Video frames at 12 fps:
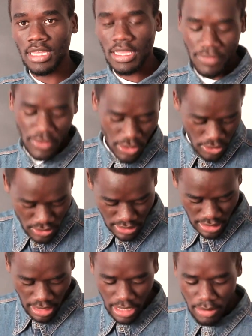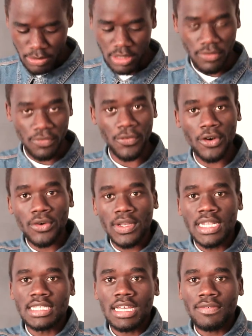If you use your phone
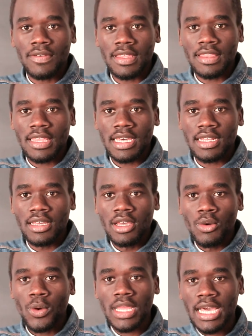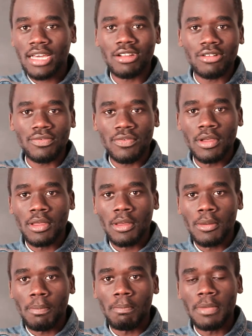and stuff like that, what kind of
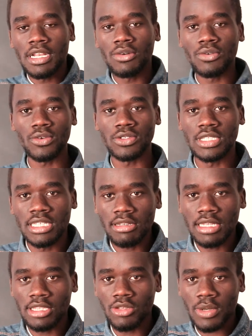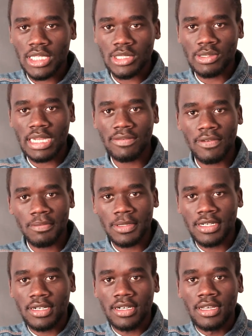minerals do you need to extract from
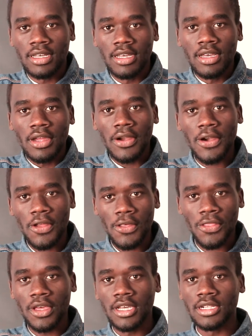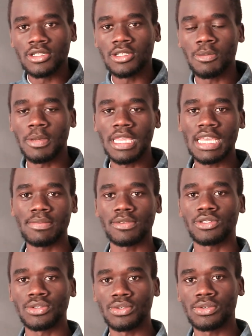the earth to be
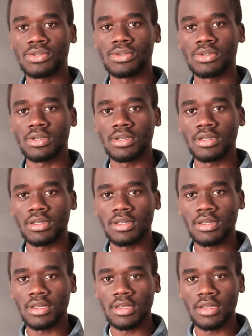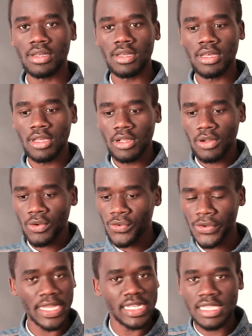able to
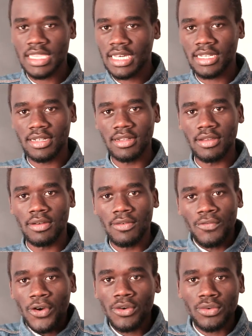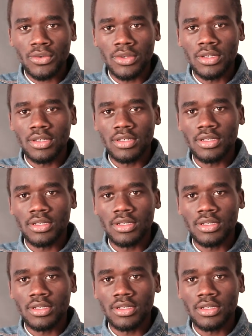create that phone?